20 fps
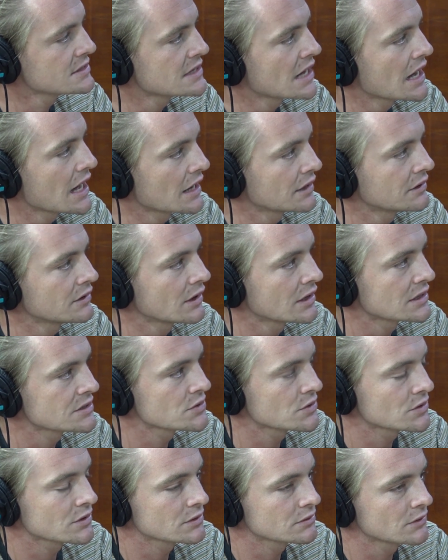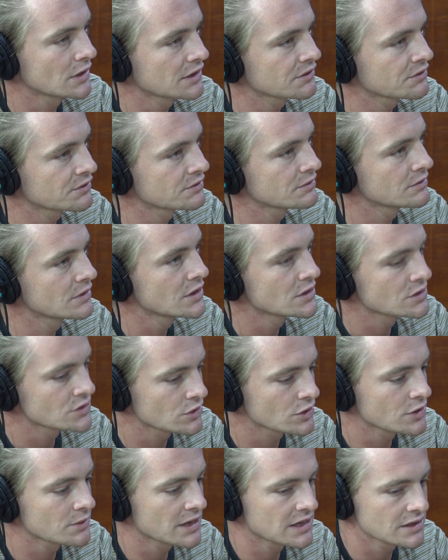And Dad and I talk
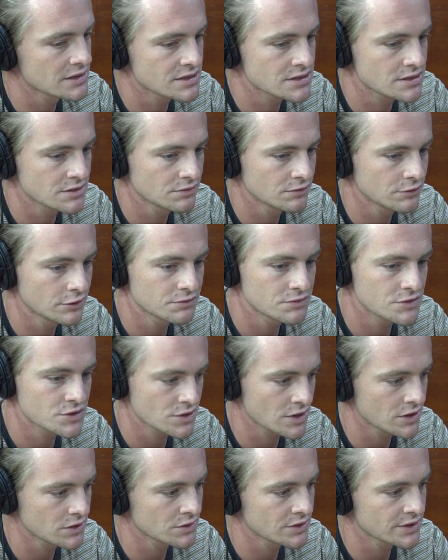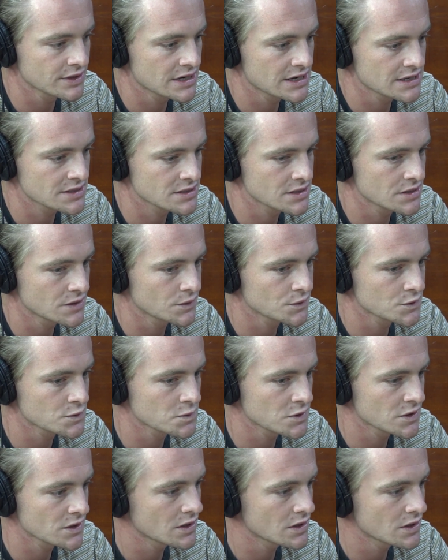about this, and we struggle with it ourselves.